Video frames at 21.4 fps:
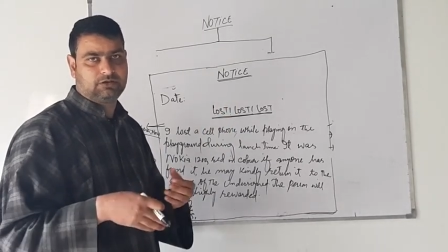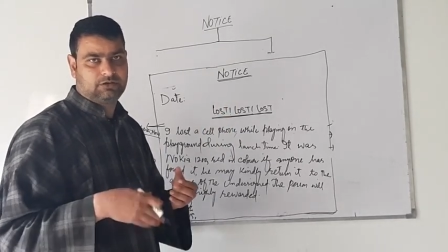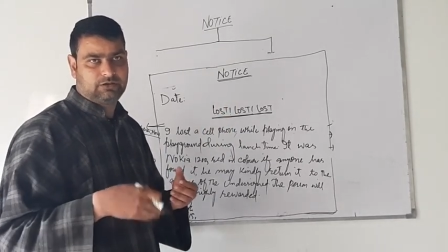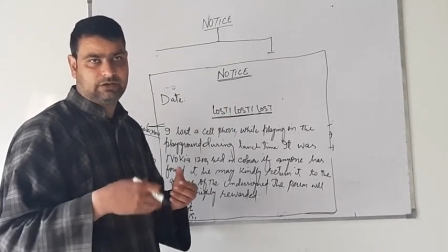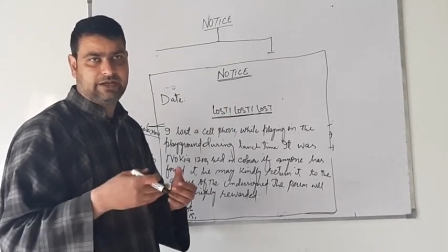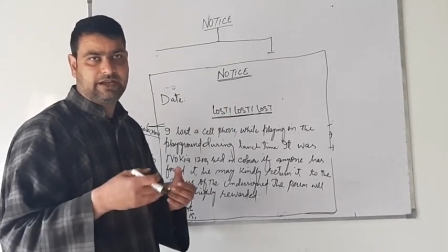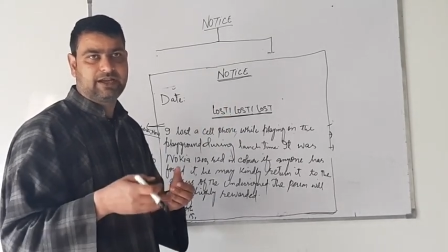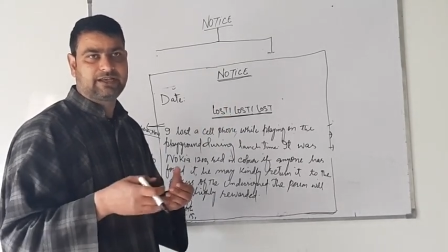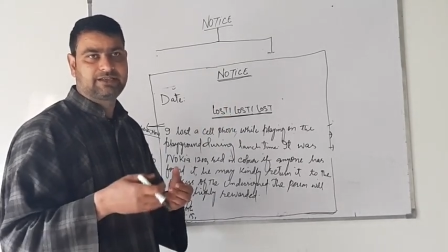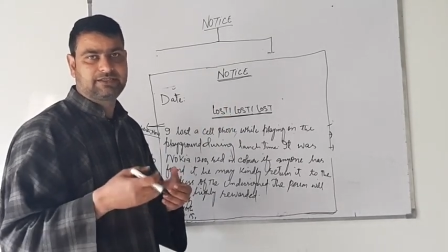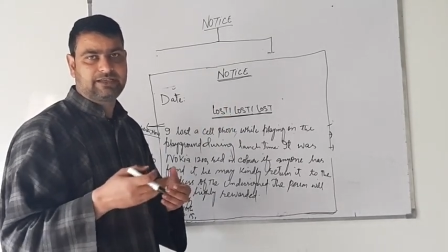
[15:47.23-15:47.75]

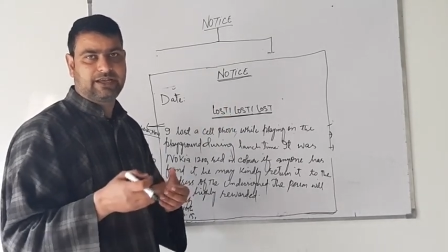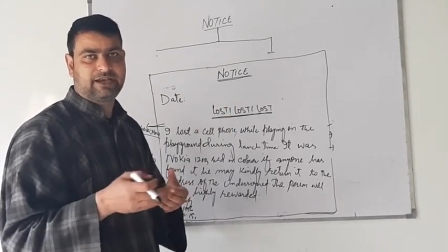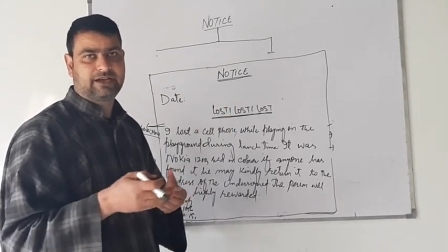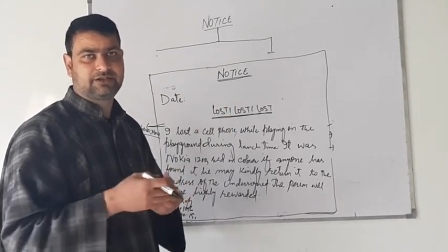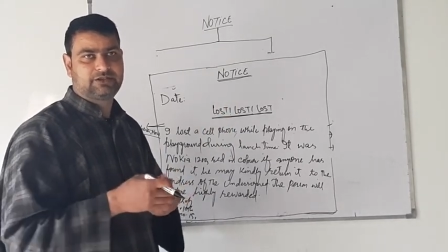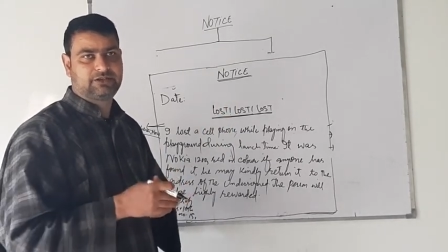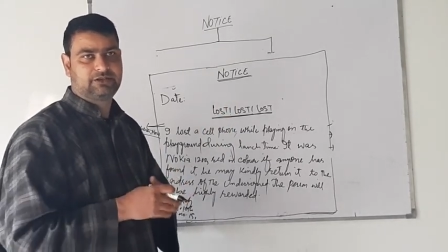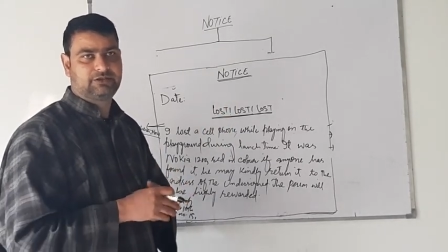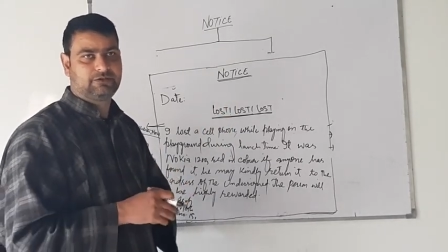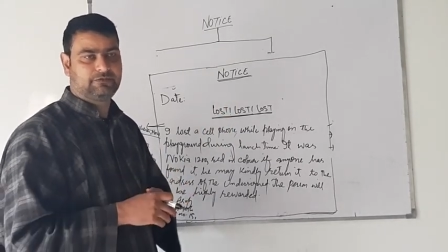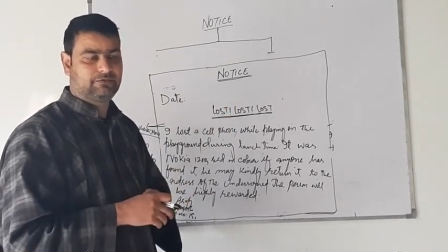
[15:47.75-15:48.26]

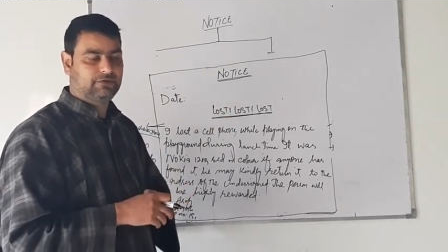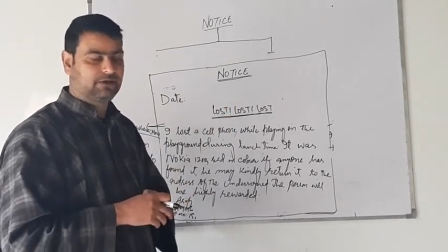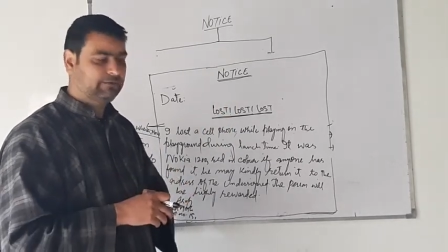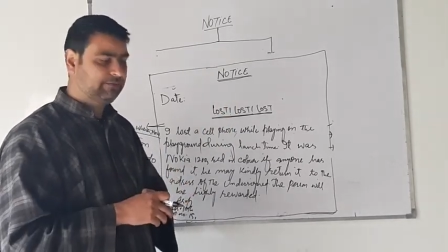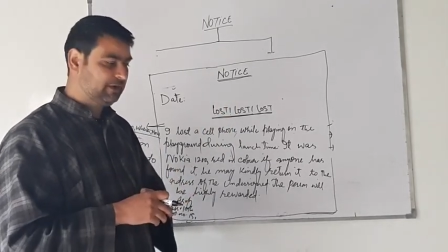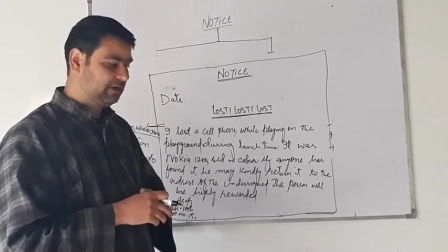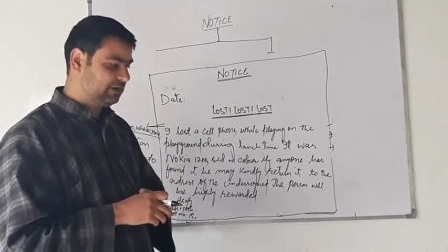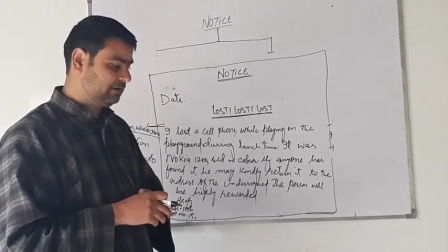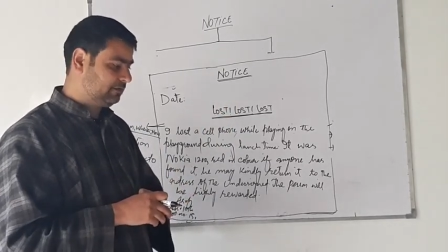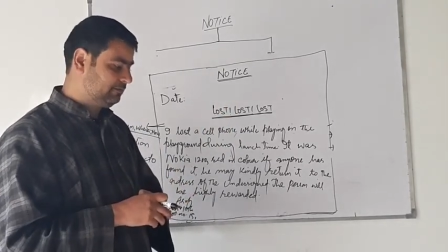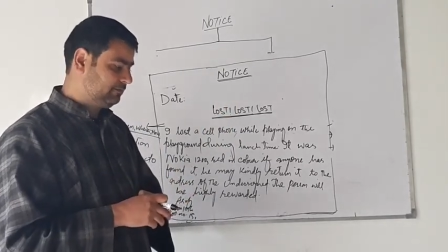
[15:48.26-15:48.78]
exact you will
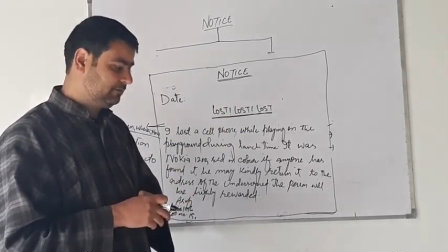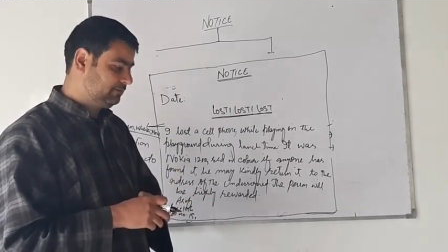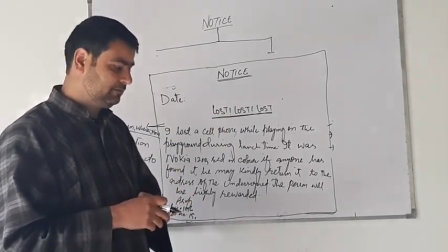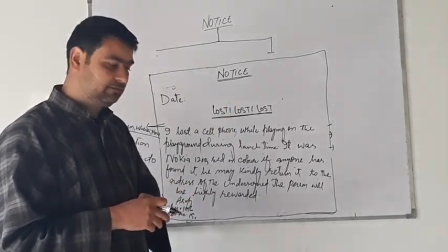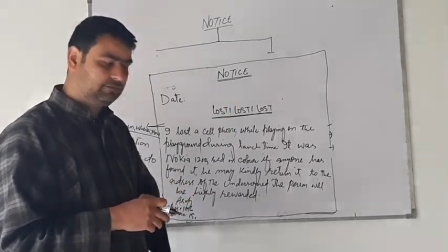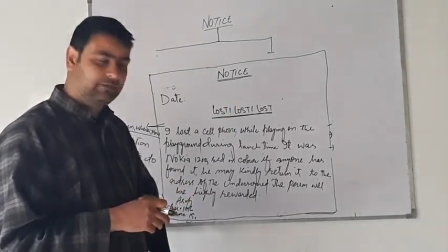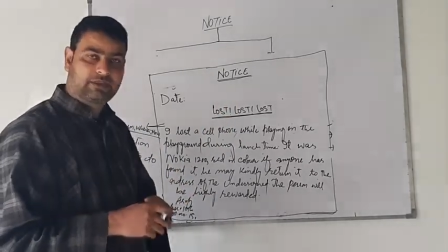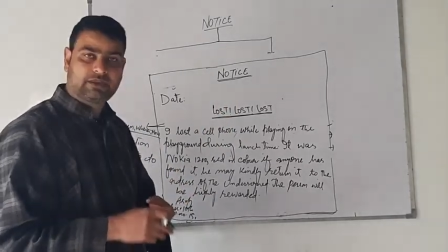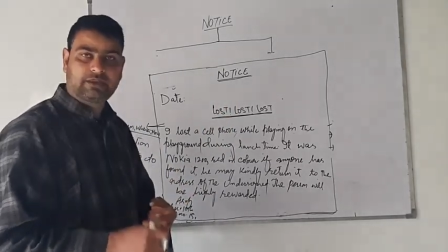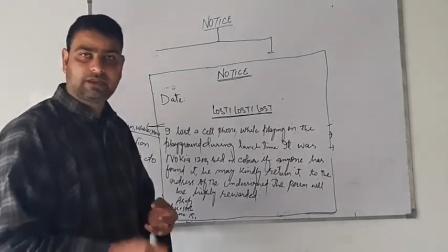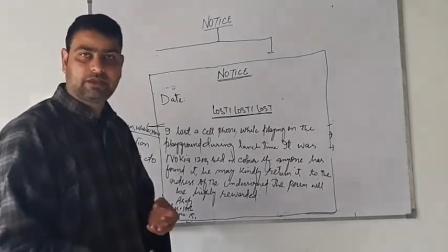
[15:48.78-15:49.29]
become.
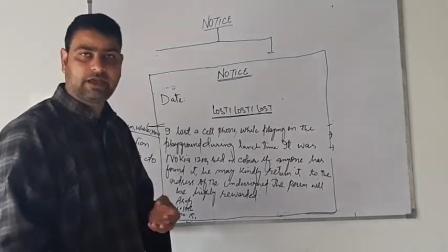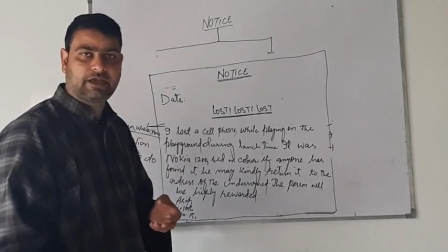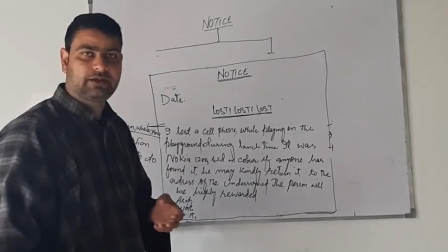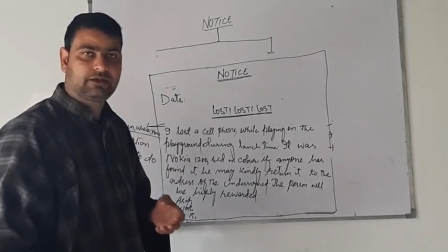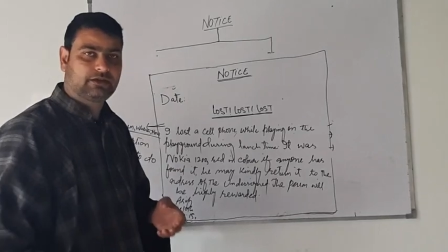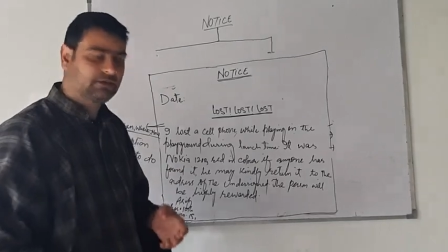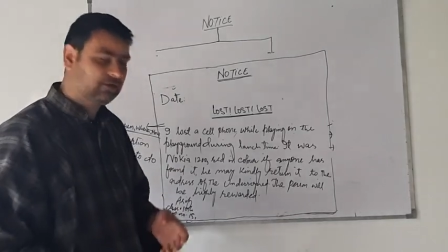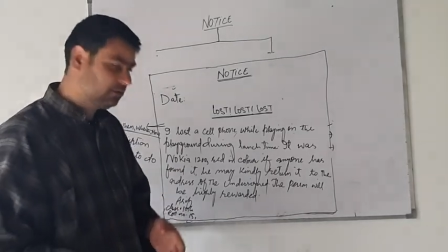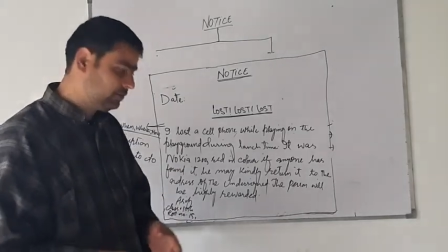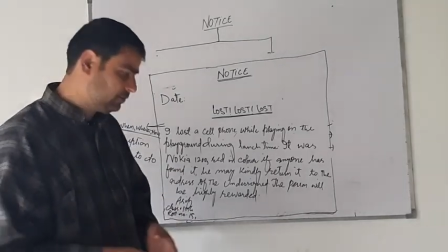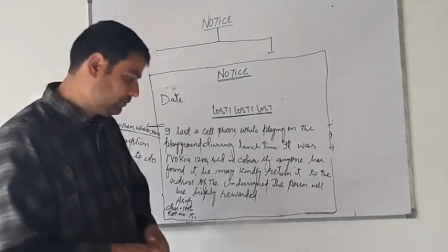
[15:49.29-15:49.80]

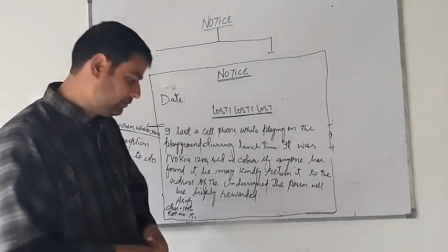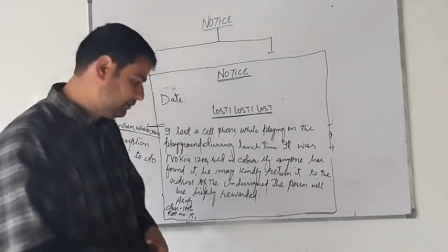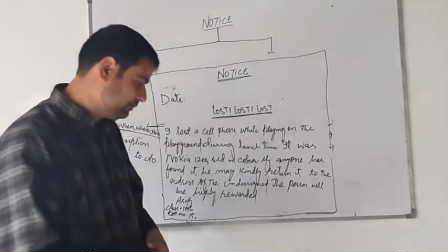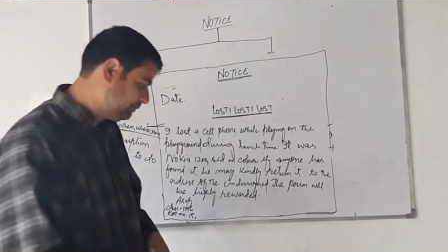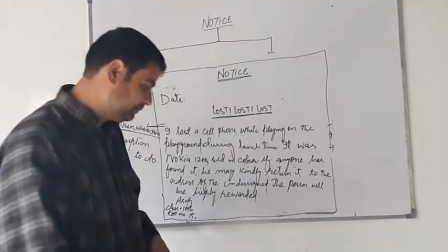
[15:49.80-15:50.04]
Thank you.